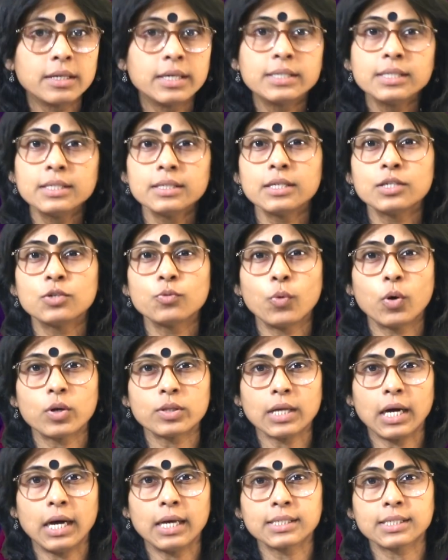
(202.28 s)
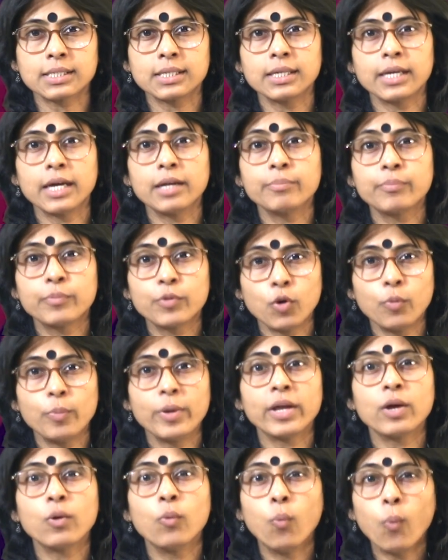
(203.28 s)
Isn't it worth asking and
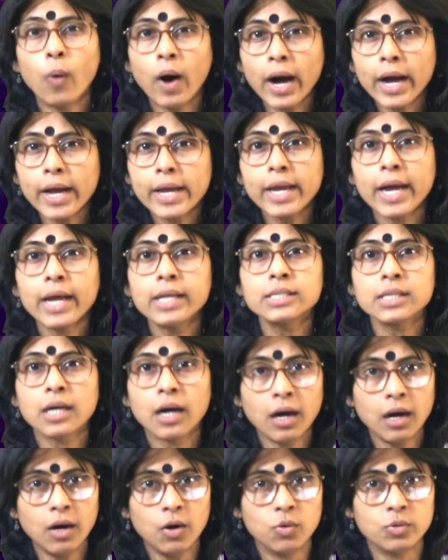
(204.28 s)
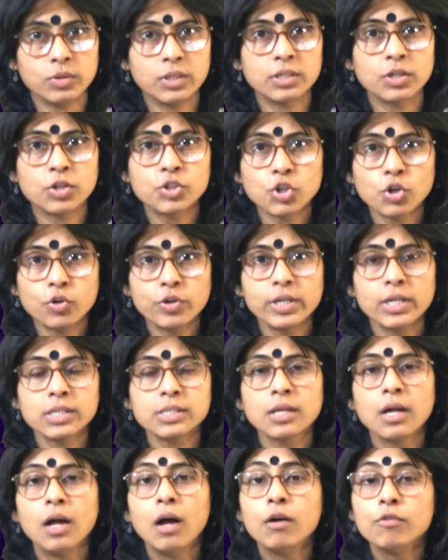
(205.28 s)
probing why and how the
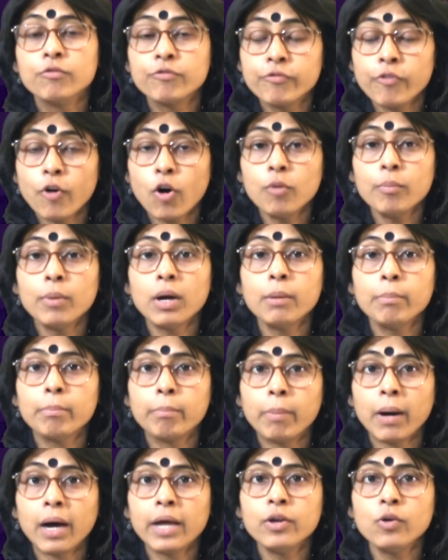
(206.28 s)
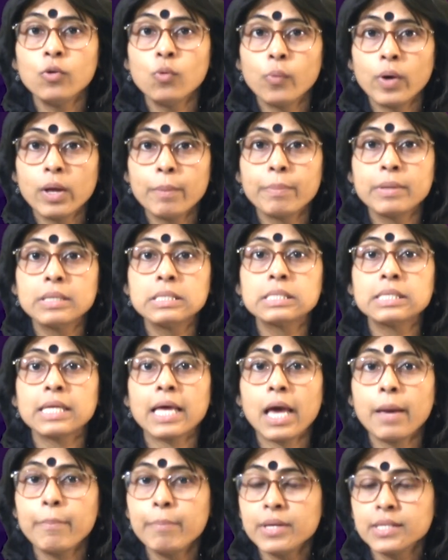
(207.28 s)
notorious former bioweapons
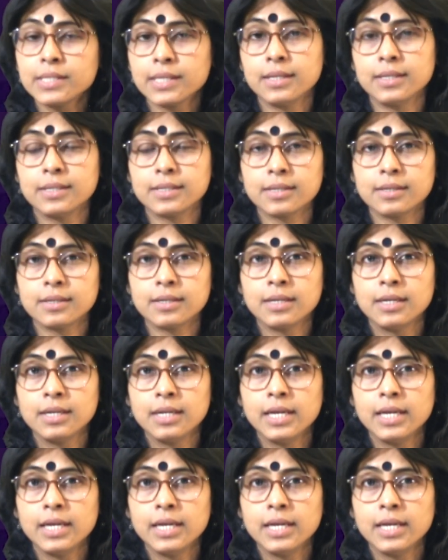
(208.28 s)
epicenter